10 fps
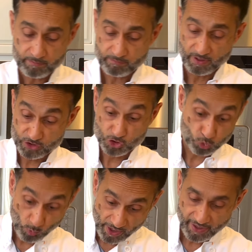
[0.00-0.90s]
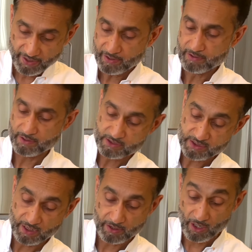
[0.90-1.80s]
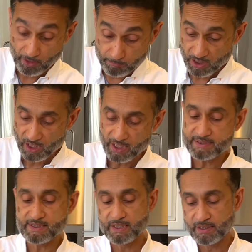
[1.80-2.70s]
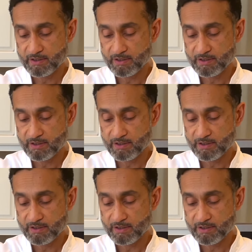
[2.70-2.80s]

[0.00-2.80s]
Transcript: it's sweating, it's caramelizing,